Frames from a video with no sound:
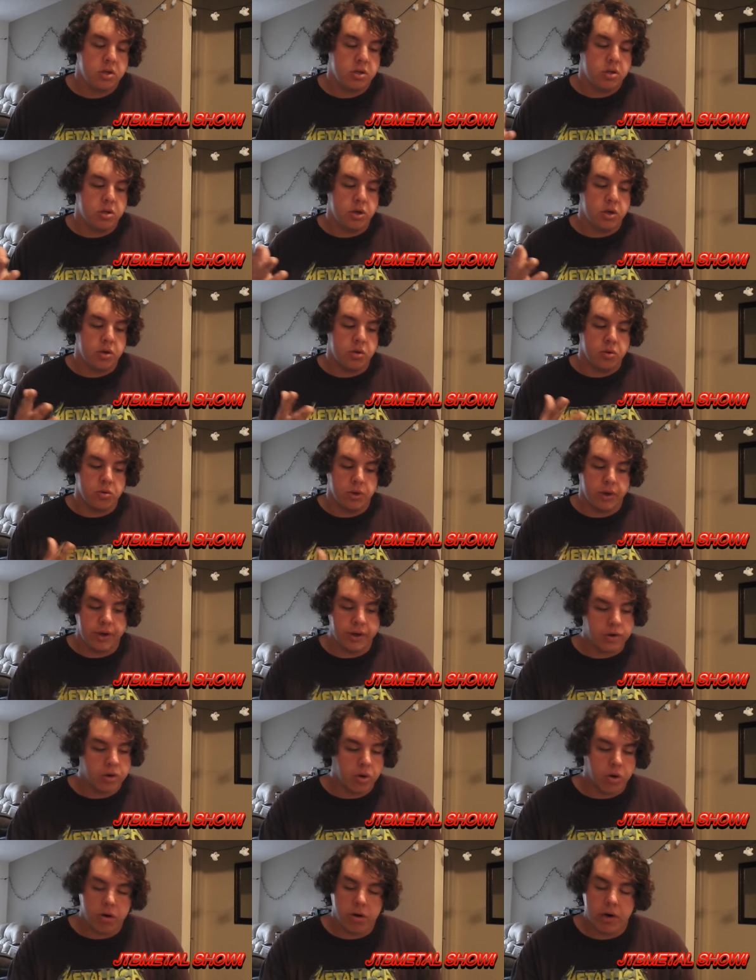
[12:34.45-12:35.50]
Do you like
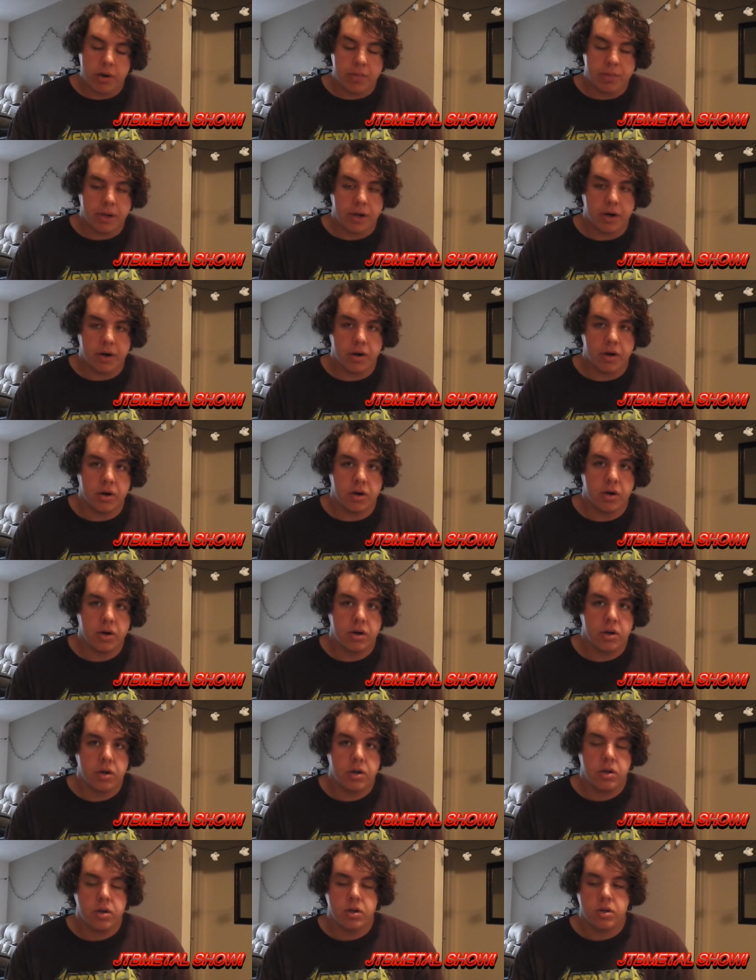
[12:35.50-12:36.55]
Corey better?
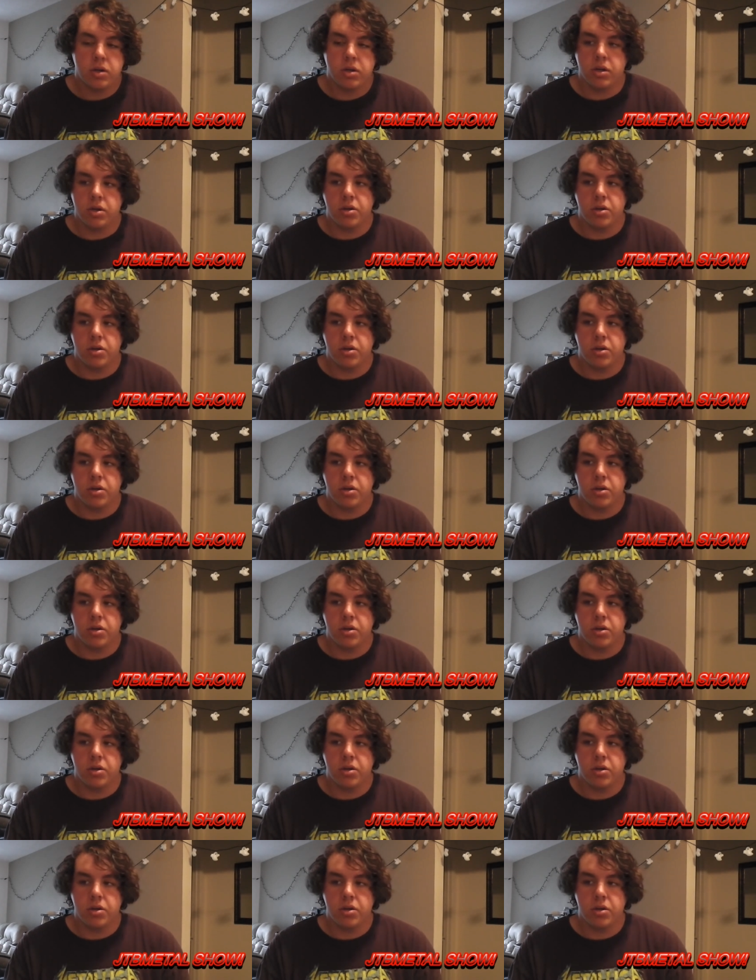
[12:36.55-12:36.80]
Do